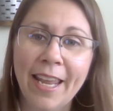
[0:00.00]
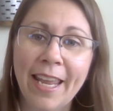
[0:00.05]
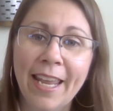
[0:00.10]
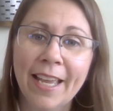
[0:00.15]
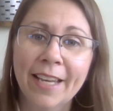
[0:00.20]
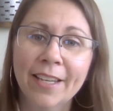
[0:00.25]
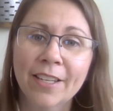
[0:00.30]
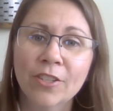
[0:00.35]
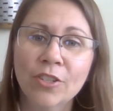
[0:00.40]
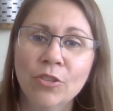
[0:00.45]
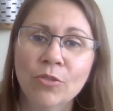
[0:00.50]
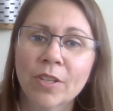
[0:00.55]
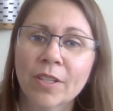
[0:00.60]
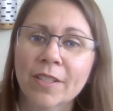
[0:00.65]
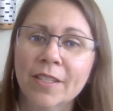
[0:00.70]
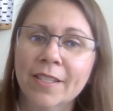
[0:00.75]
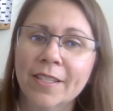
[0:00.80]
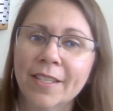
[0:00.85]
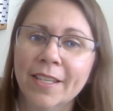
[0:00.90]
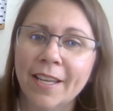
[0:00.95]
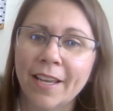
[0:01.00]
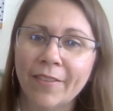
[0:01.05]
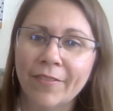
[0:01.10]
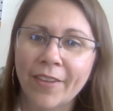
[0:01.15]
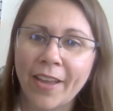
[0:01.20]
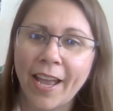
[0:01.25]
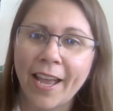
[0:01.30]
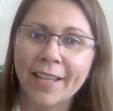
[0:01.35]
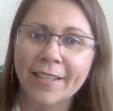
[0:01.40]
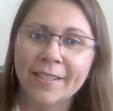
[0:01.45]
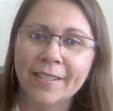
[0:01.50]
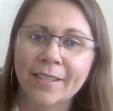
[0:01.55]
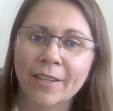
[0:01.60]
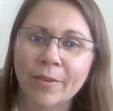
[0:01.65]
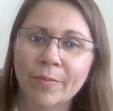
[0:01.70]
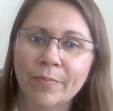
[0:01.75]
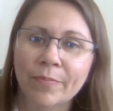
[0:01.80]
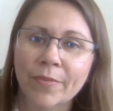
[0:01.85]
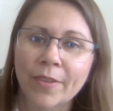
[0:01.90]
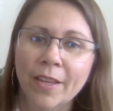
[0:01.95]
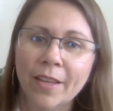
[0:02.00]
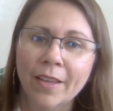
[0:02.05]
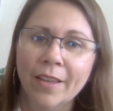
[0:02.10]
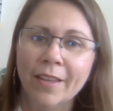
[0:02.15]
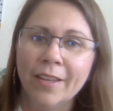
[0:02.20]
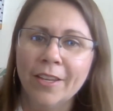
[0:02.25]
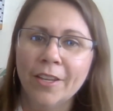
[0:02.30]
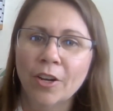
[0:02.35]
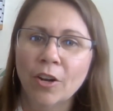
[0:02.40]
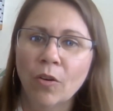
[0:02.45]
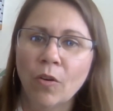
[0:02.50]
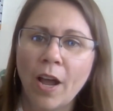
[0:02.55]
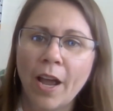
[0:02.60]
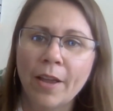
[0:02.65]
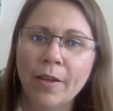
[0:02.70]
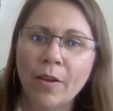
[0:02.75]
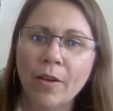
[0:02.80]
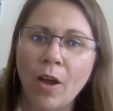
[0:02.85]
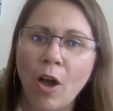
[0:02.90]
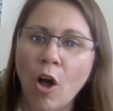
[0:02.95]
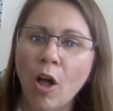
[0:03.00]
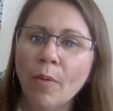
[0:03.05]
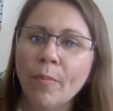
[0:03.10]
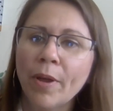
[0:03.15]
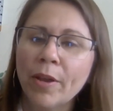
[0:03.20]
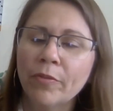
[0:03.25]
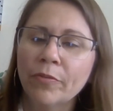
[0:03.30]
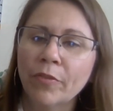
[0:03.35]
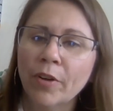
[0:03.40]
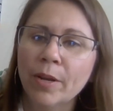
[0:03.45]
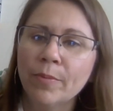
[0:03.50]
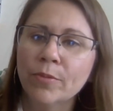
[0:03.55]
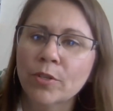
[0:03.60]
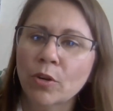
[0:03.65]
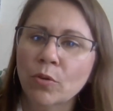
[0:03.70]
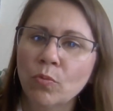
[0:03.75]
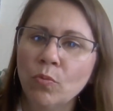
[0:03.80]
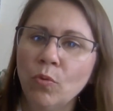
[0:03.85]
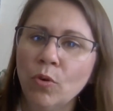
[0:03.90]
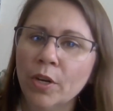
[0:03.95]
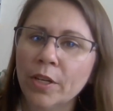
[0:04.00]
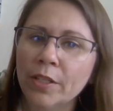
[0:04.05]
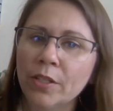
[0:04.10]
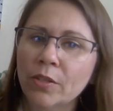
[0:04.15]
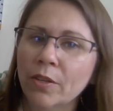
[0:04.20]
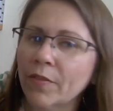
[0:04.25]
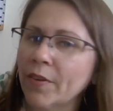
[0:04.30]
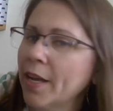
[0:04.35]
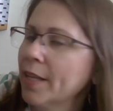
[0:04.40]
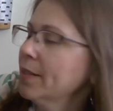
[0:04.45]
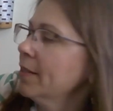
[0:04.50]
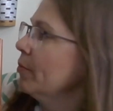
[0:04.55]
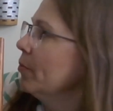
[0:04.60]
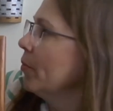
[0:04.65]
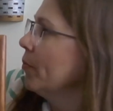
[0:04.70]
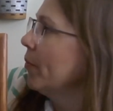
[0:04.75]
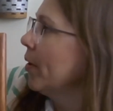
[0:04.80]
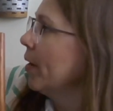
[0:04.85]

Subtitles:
And as you can see, I've got some, you know, all my frames are wood, so I've got some of